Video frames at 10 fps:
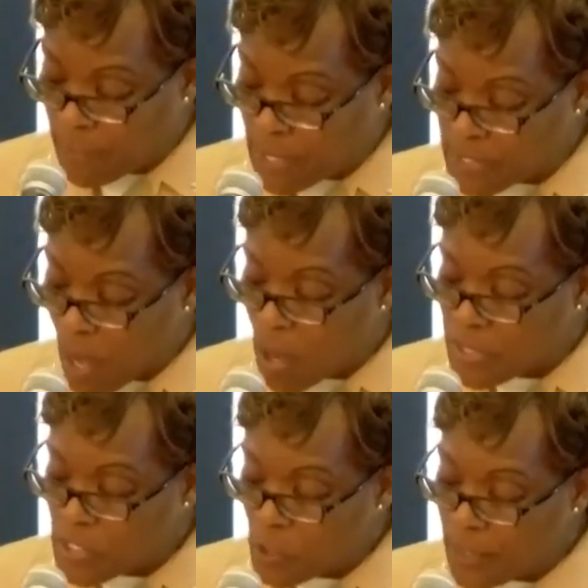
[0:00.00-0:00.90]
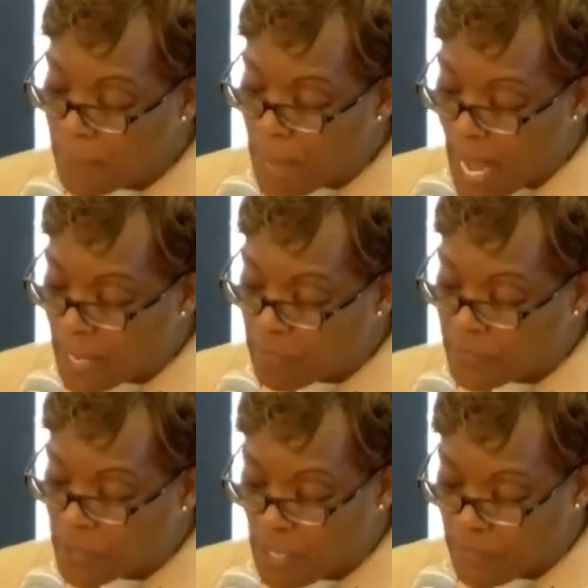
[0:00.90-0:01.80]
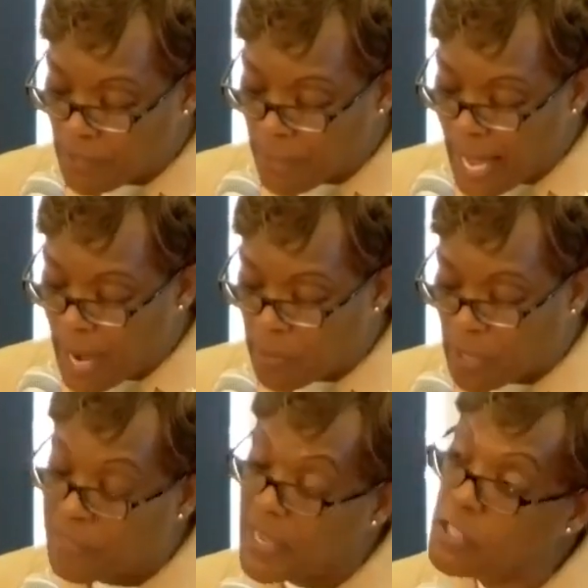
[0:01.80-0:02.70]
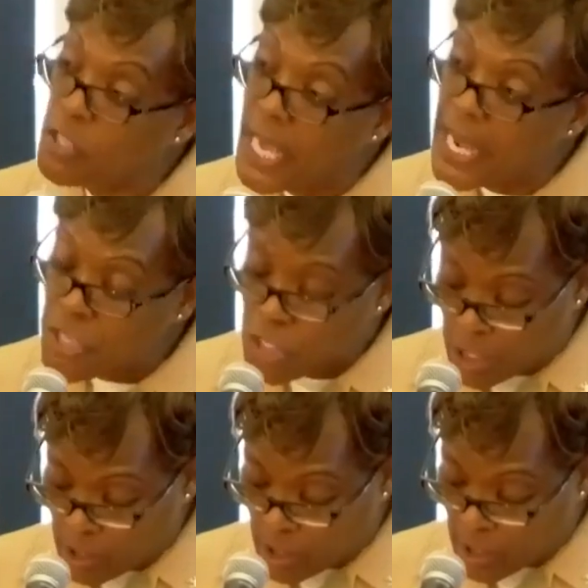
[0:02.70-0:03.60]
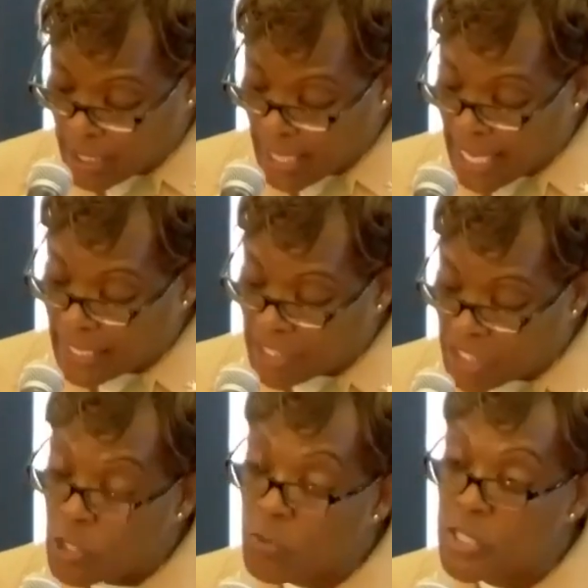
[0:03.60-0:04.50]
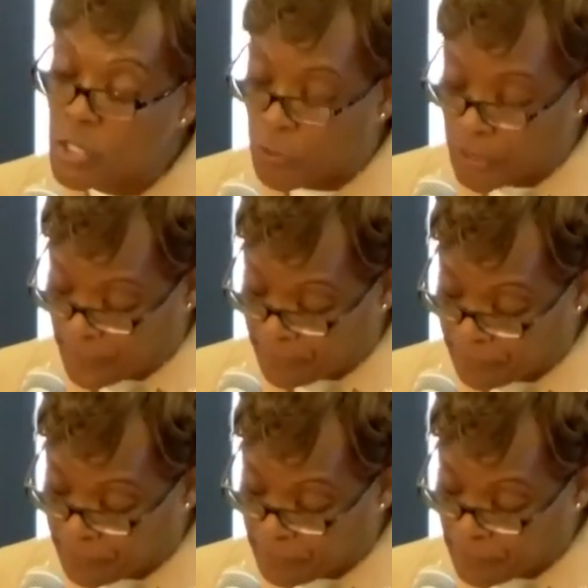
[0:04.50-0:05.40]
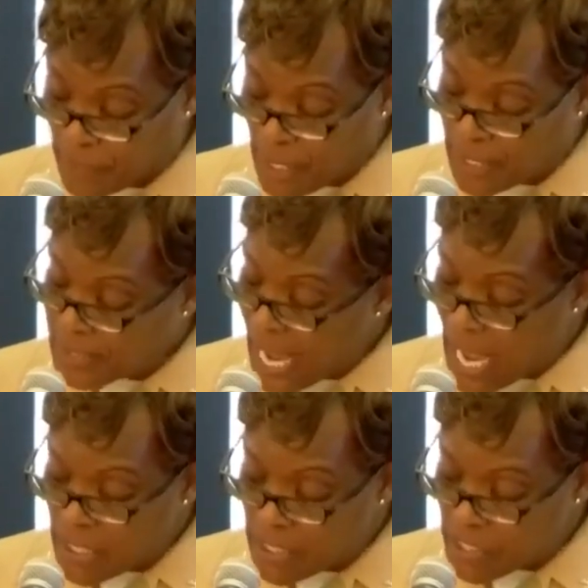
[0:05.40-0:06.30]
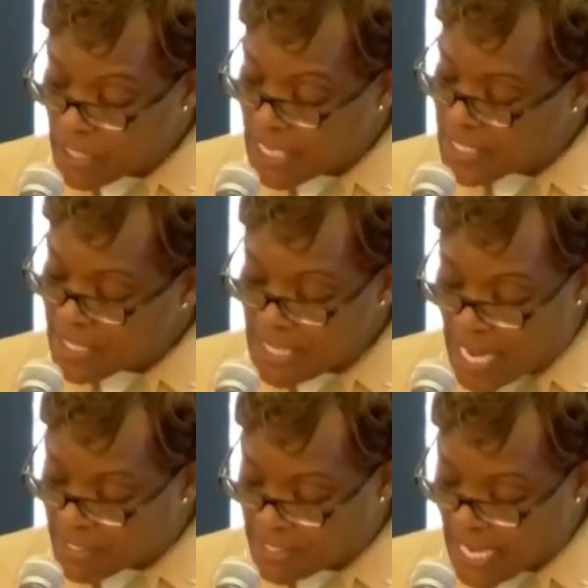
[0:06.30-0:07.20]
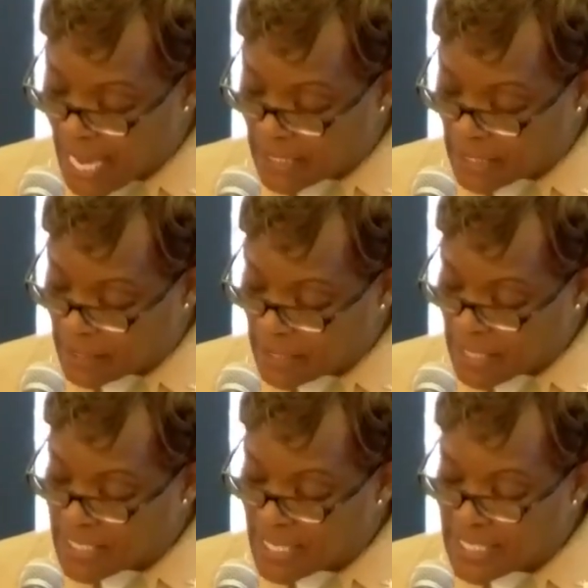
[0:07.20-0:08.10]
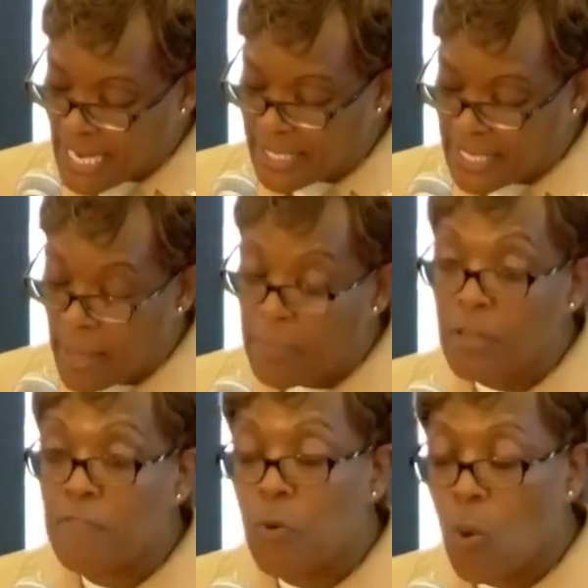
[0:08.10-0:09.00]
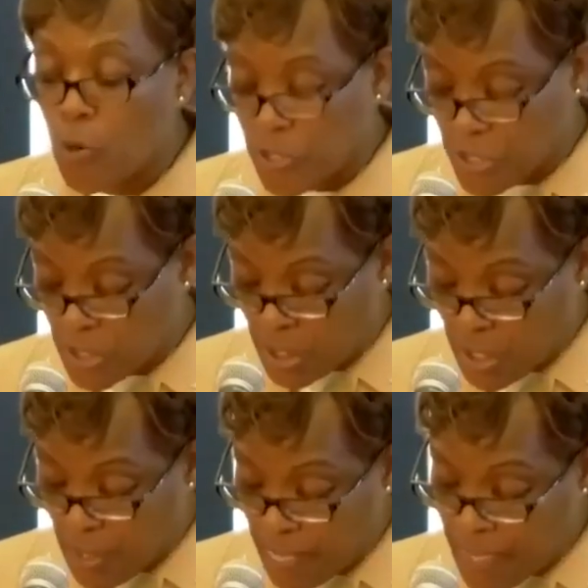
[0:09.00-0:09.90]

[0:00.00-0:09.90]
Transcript: we must also be mindful of the power of education and continuous learning. Knowledge is not static. It's a dynamic force